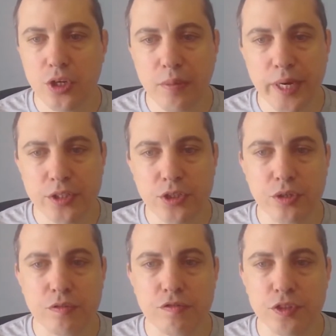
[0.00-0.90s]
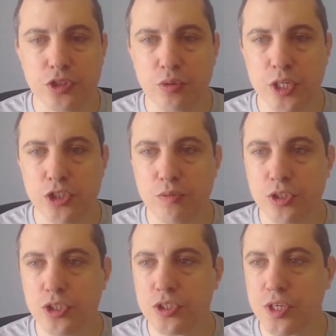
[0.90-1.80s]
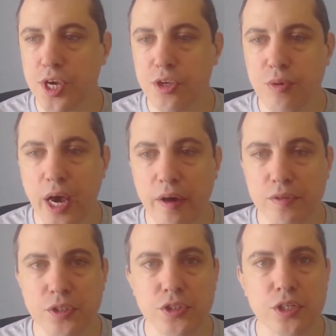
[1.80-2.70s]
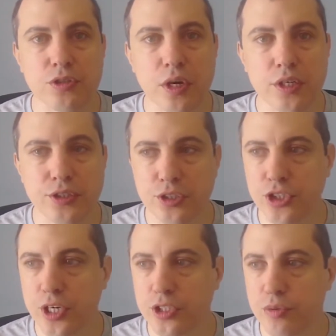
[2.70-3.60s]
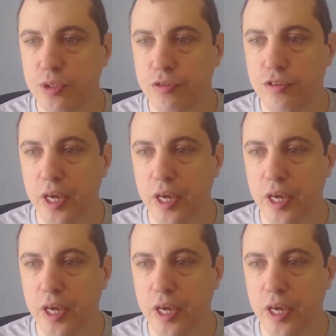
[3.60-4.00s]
So now back to your first question, which is, can you have a decentralized exchange with a